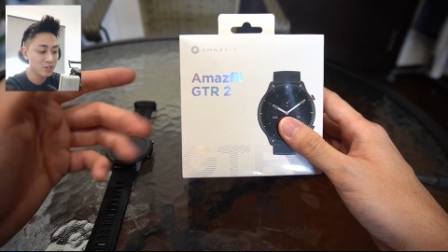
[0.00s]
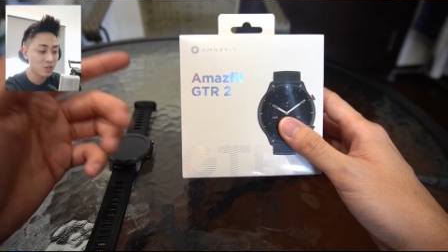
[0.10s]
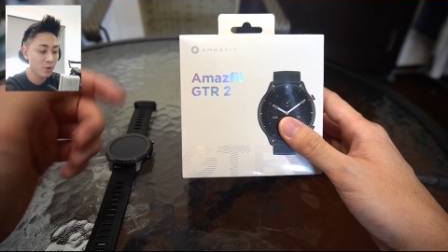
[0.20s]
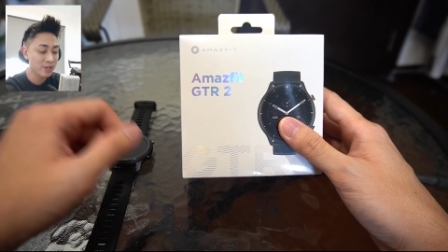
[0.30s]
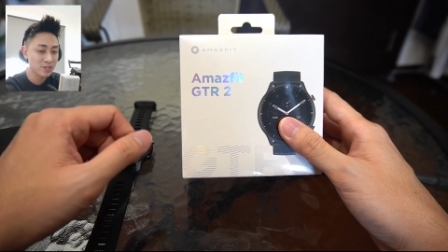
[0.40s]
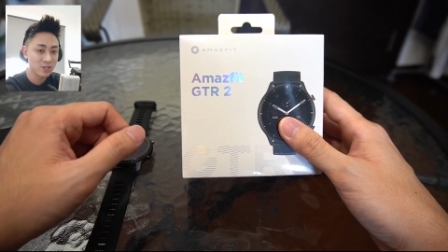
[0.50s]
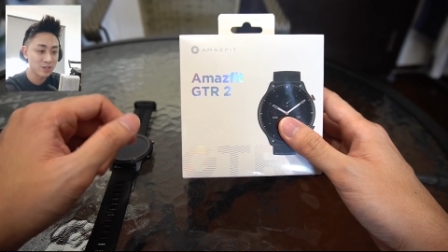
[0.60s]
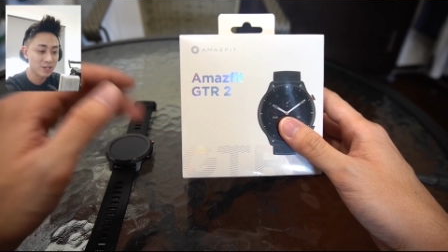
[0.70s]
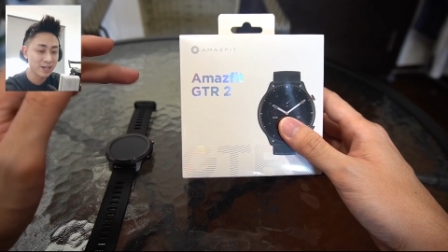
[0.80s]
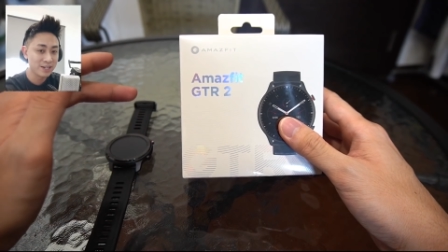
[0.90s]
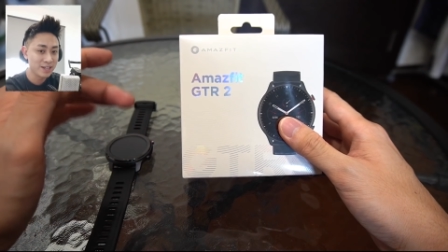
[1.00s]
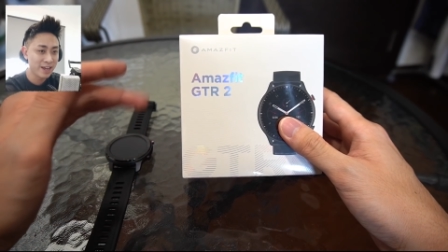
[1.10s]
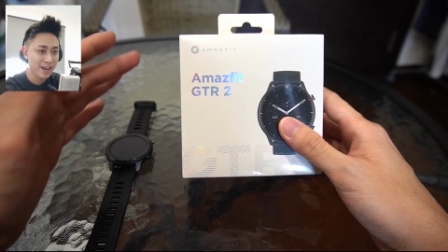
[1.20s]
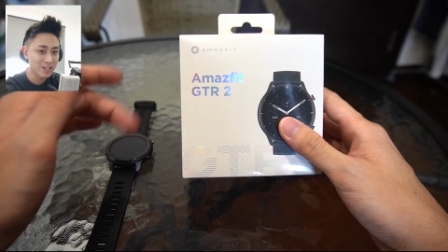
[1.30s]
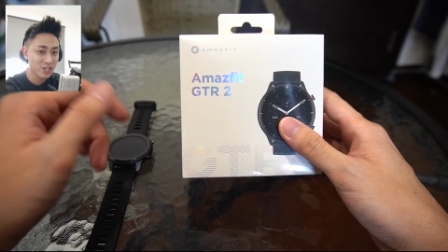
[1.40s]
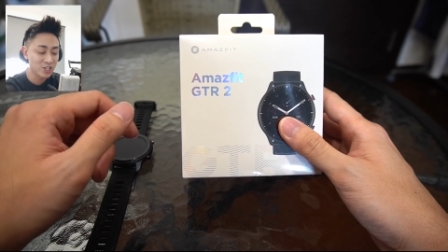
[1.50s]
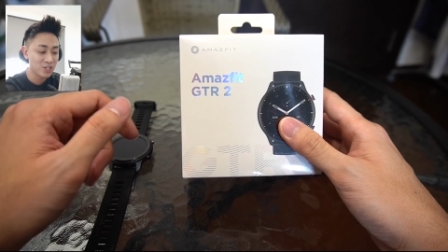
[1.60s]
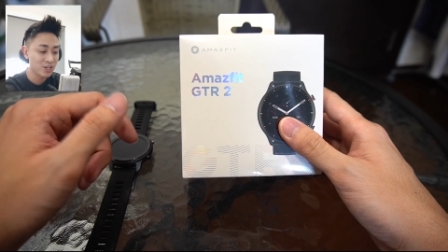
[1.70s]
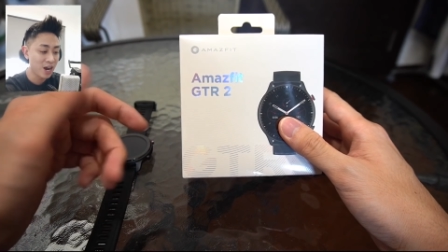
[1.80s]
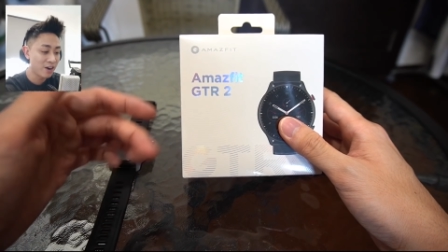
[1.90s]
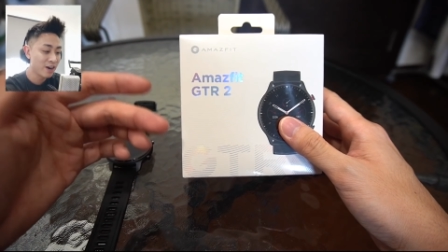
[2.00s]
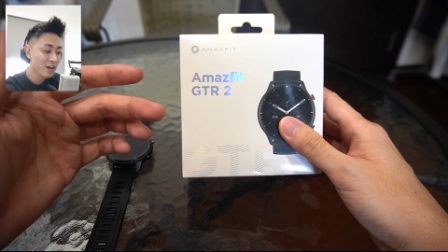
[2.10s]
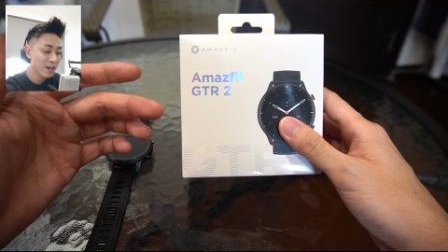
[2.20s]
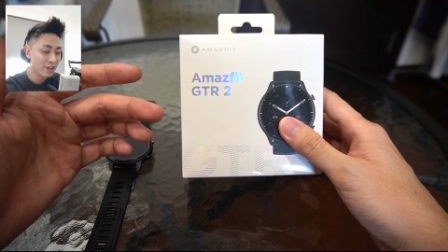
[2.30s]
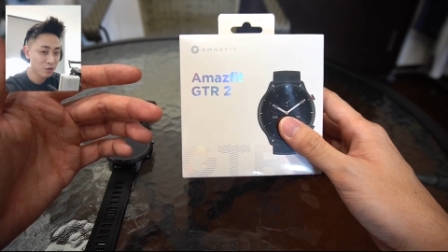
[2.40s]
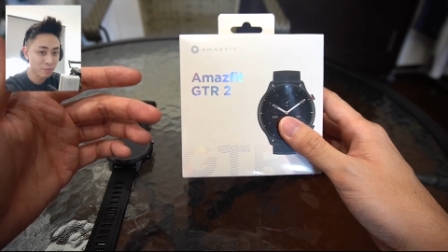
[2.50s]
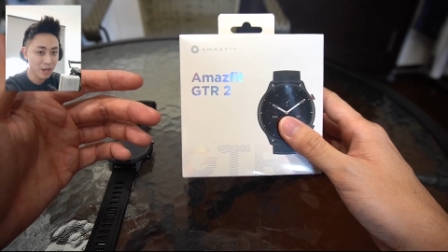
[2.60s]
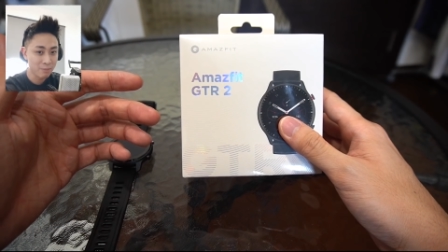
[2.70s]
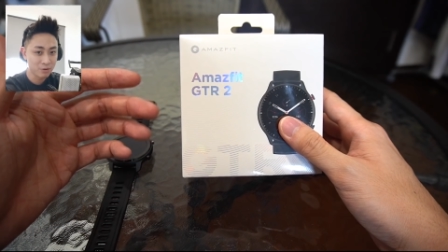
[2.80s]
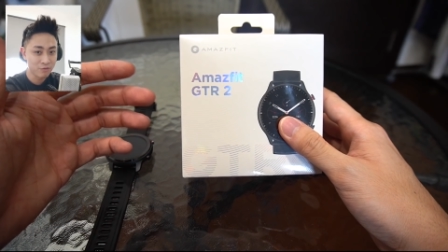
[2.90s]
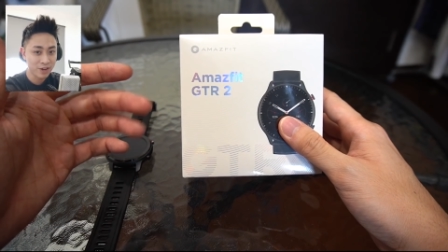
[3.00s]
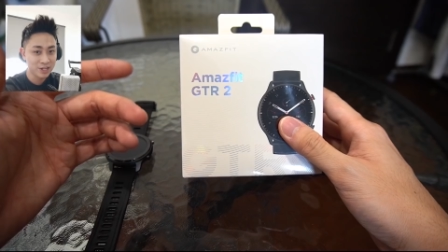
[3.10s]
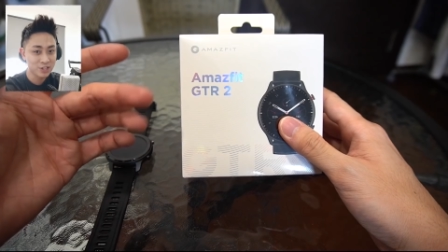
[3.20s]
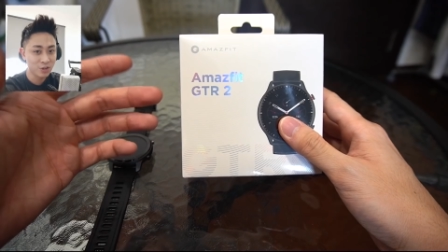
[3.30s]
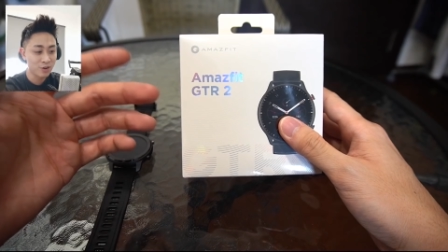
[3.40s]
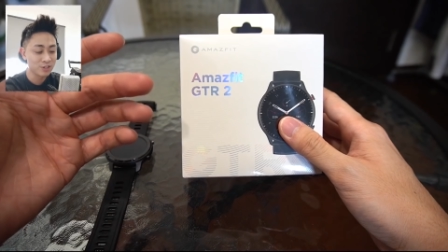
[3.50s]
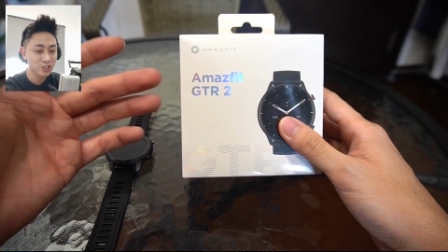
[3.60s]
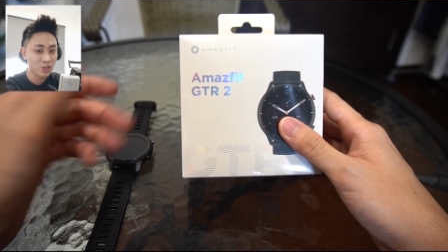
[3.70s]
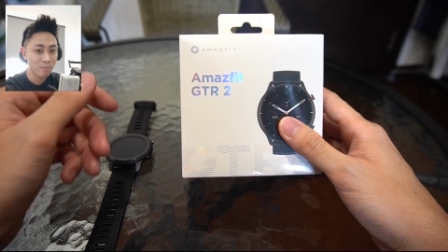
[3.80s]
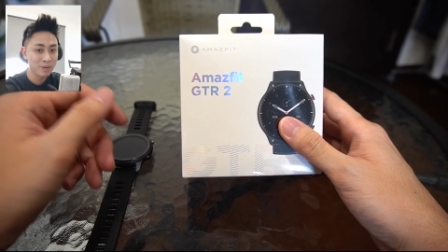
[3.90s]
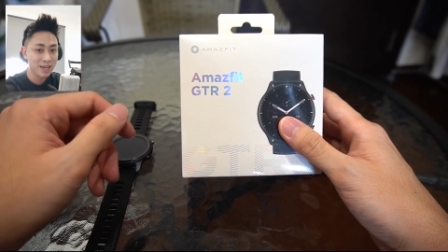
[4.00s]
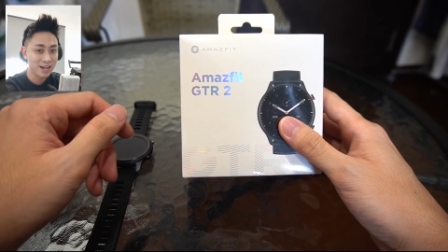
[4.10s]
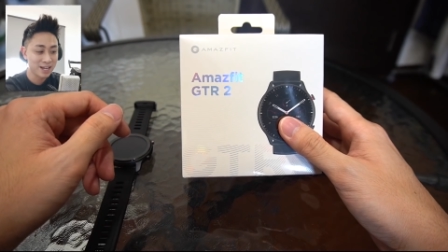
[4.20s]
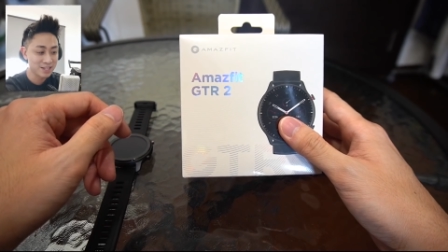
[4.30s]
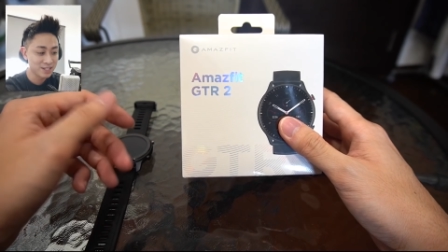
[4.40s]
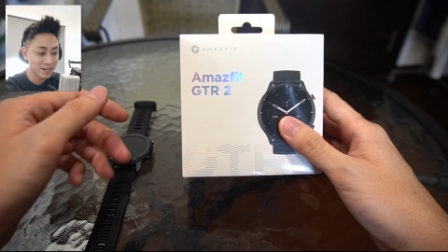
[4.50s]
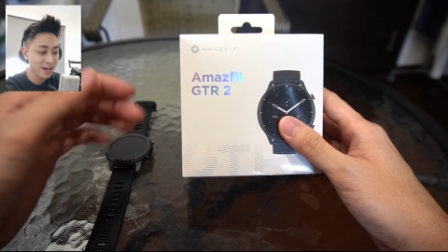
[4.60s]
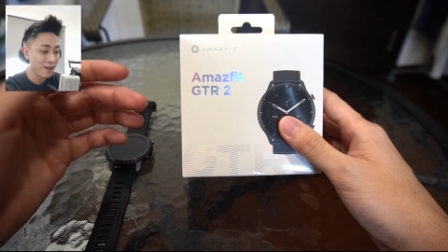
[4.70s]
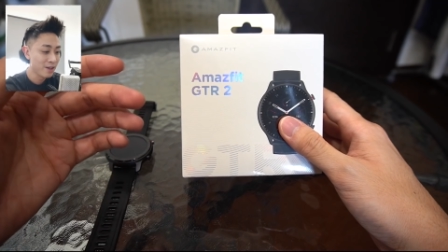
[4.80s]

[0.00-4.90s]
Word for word: Just go and search like D-A-S-H-E-R and you'll be able to find their store on Shopee and Lazada.